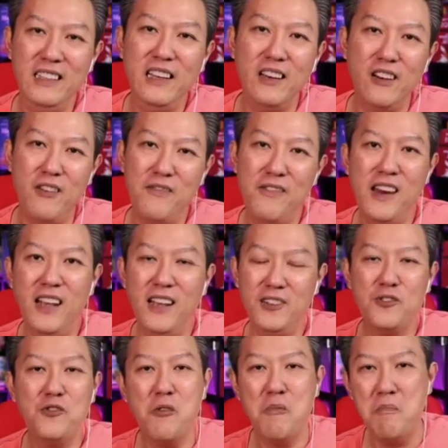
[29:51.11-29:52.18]
and not feeling
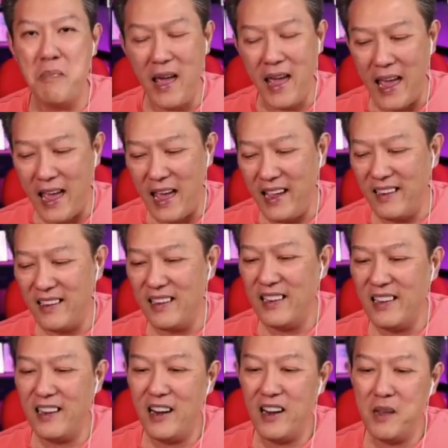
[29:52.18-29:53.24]
so bad
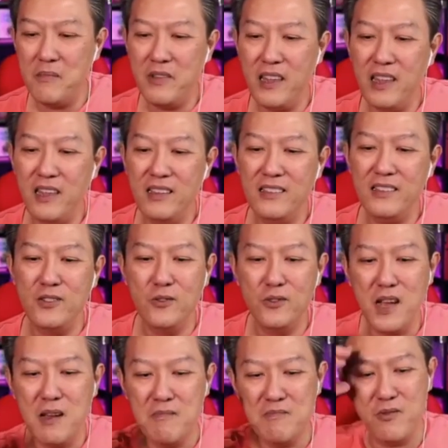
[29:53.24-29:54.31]
is to
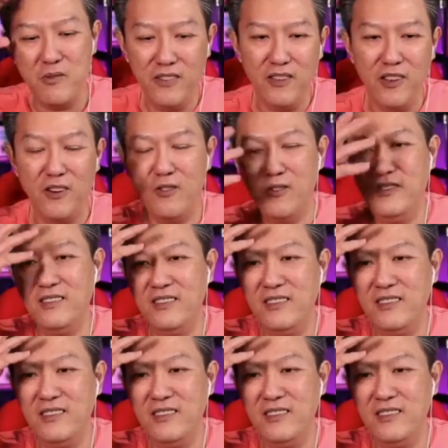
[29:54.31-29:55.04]
come up with your own